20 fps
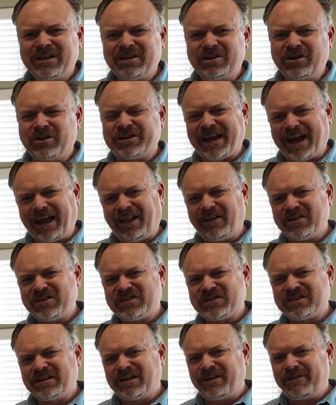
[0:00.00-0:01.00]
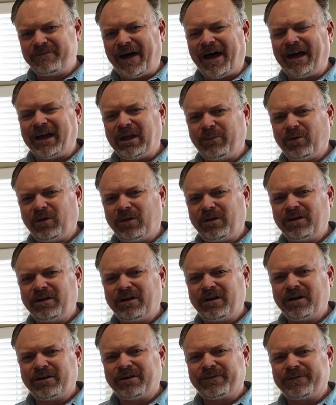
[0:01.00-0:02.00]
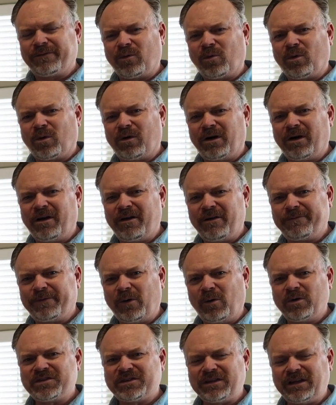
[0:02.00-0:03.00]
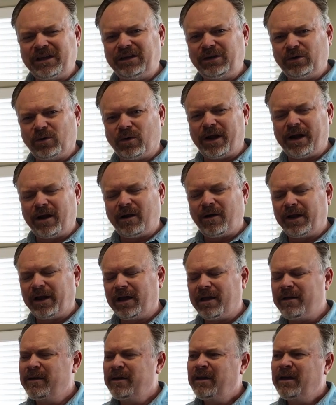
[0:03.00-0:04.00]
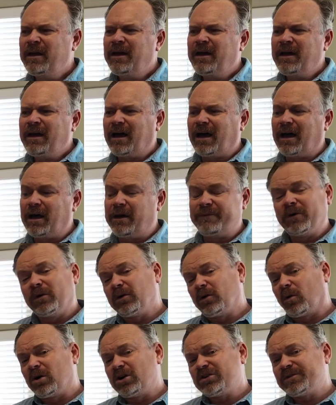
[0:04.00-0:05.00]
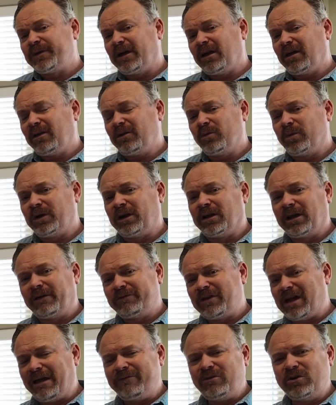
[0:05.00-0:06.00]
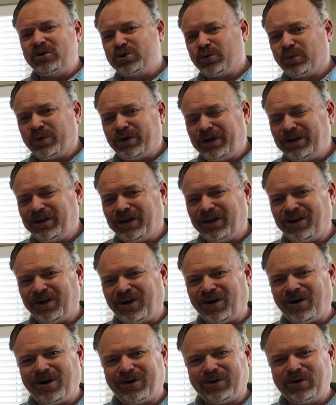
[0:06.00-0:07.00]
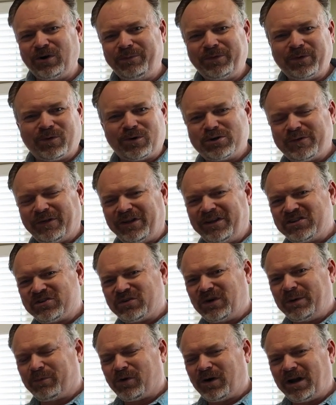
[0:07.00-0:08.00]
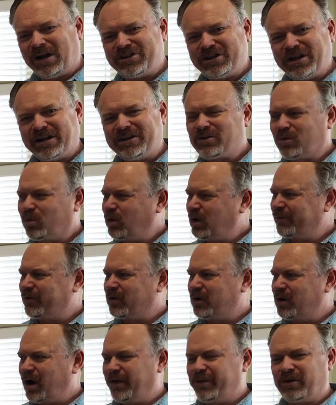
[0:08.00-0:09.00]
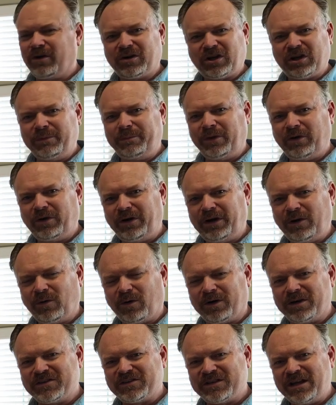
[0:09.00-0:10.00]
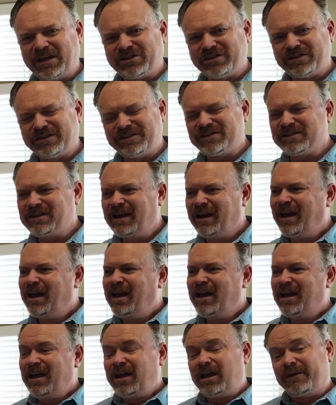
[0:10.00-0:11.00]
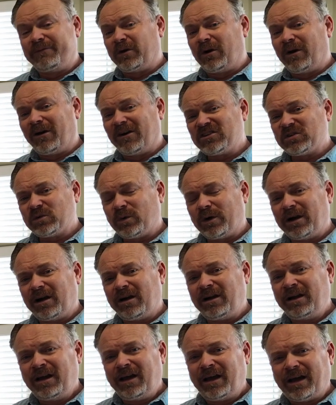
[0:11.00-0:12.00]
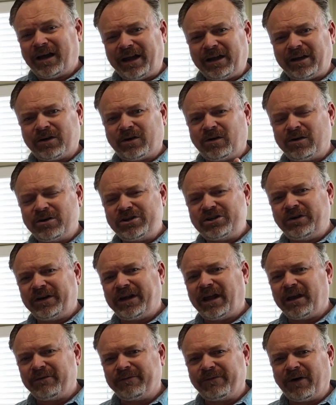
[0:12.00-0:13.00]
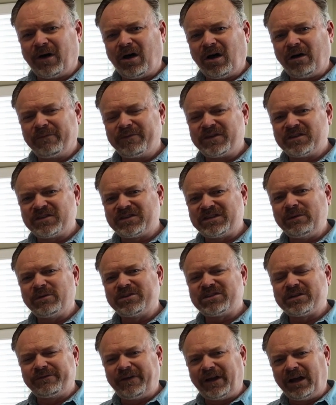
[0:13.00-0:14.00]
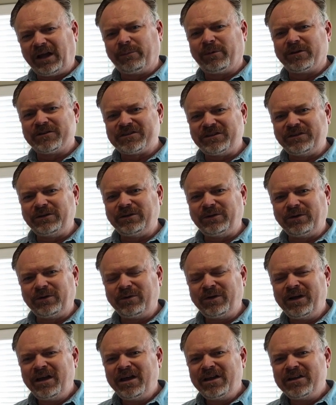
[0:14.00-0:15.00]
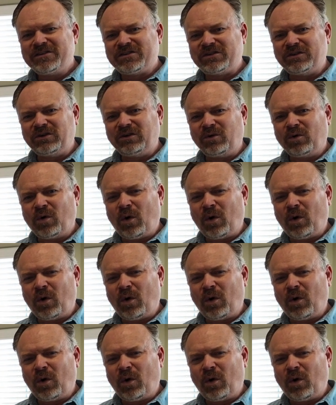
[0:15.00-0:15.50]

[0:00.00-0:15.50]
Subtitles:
your talents valuable for folks in your area? If you're in Orangevale, we'd love to have you join our group, the Orangevale History Project, or one of our other community organizations. If you're elsewhere, I encourage you to get involved, see what's available to you to